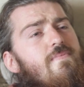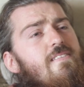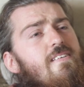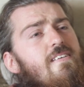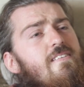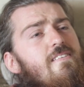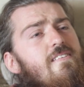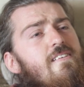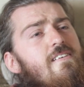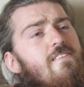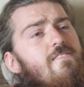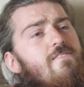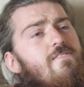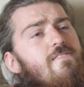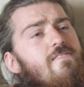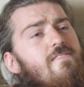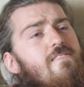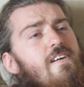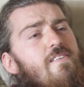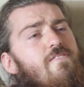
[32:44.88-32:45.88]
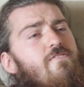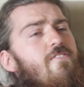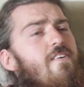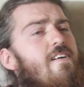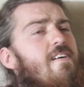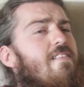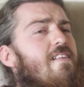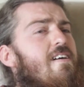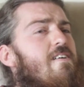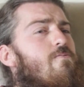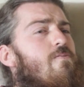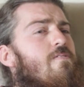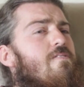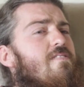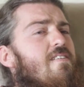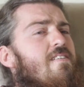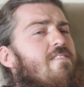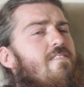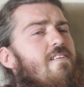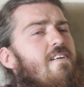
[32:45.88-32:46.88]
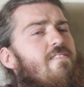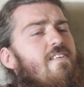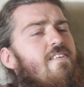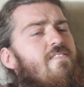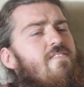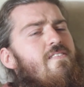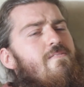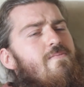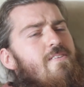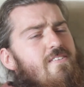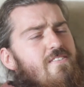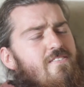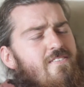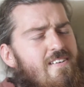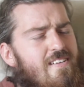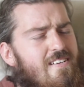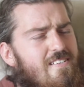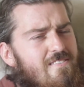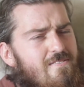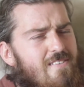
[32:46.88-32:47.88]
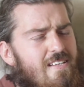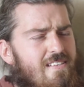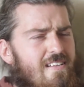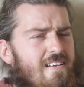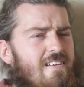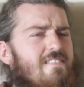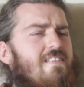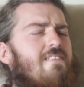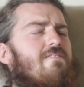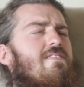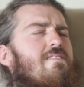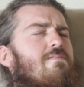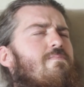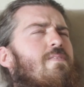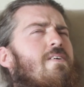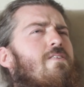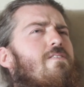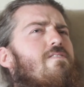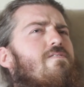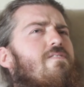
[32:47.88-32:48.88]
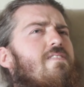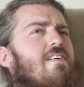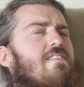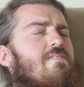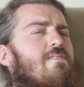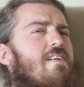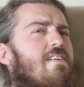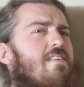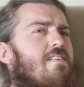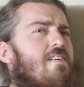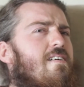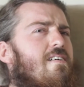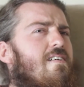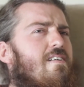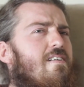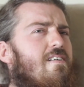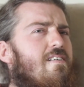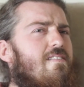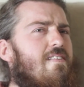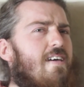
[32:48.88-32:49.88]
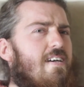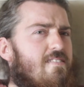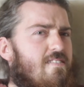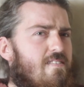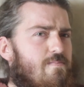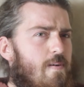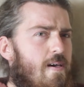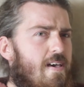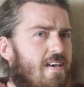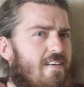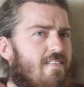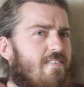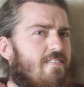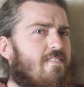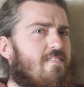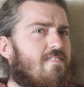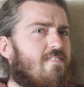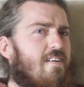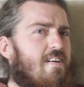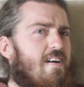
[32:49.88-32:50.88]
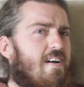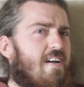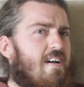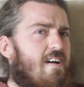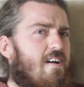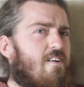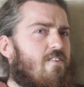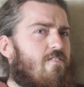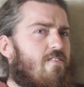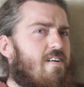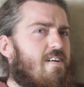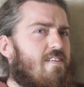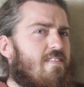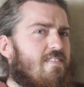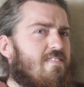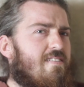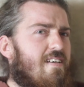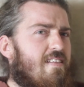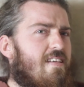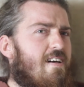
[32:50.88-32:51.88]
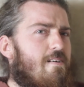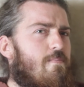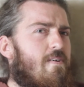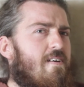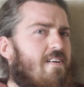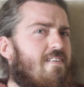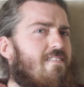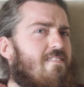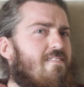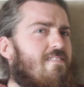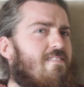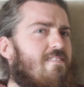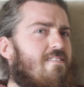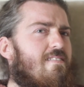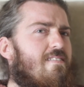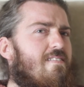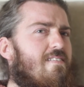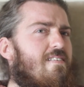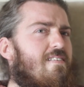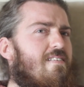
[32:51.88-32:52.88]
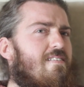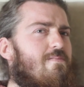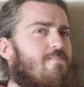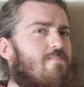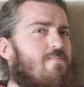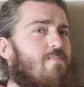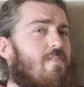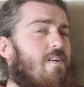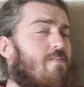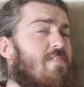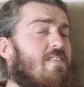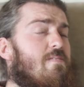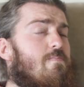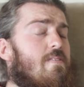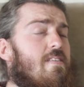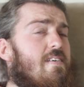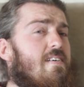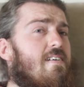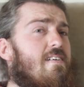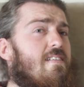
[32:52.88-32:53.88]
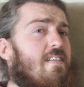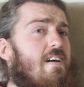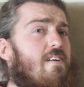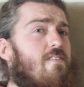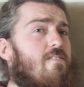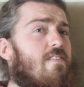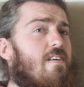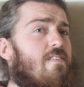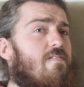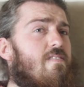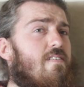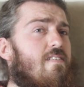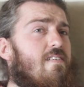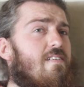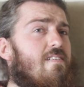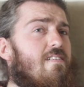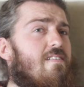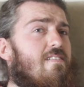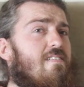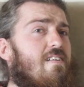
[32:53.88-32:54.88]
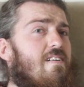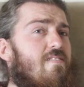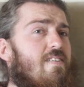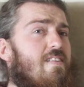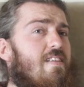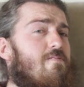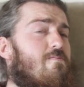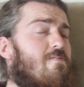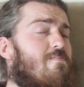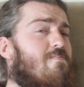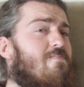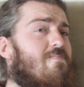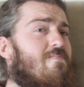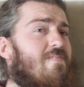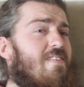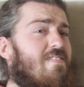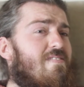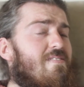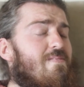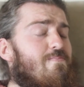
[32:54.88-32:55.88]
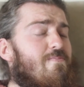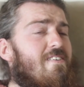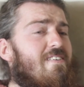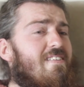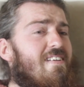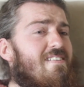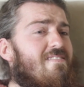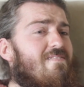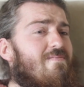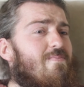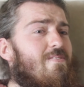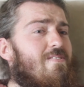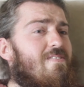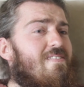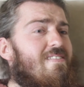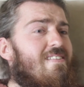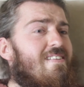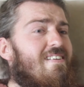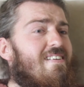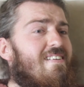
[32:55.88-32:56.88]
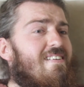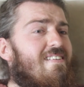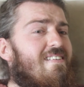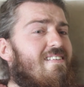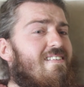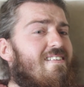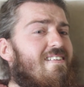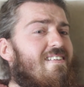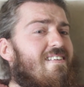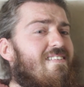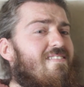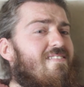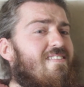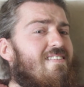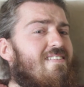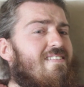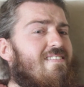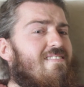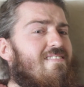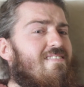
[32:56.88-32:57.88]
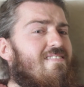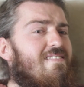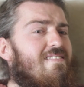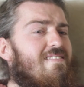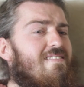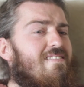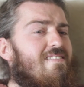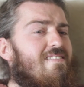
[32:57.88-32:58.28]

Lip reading: don't know, I've cried like once, I've not been able to cry, I think that's been awful. That's the pain, is like I can't cry and it's like that pain. But I mean, it's been a year now and I think I've had the breakdown, but you know, it's